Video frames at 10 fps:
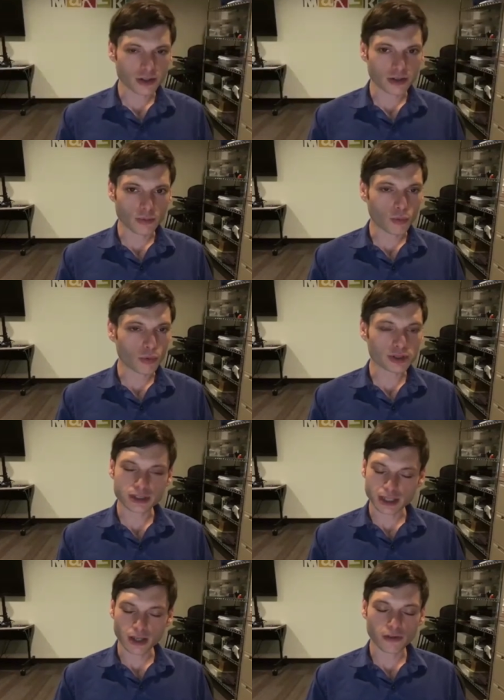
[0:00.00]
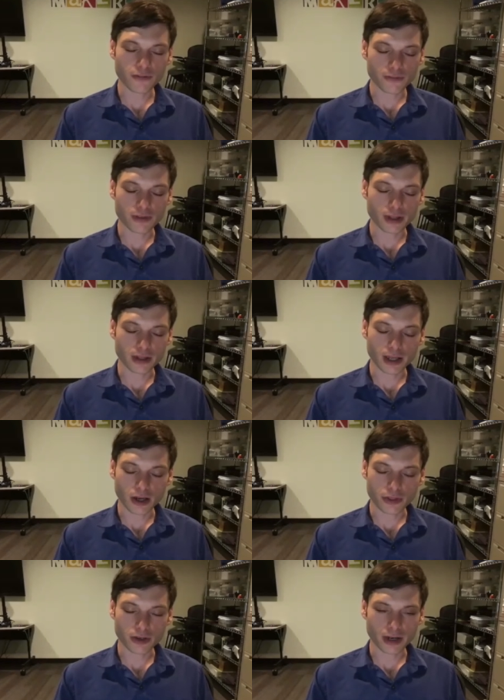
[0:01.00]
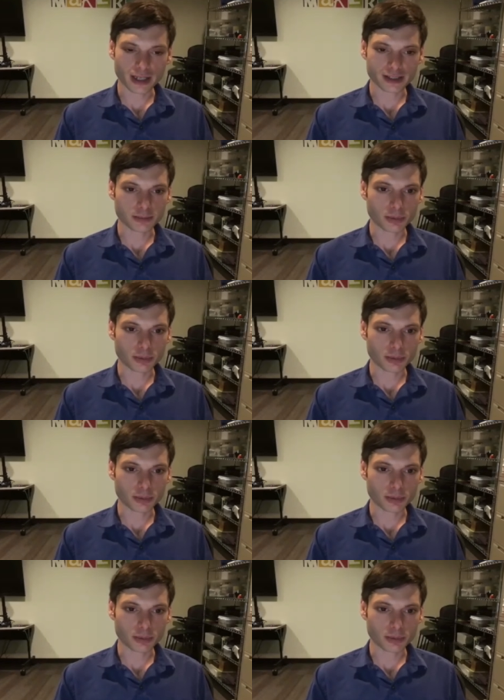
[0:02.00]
Will Self, the author, has this book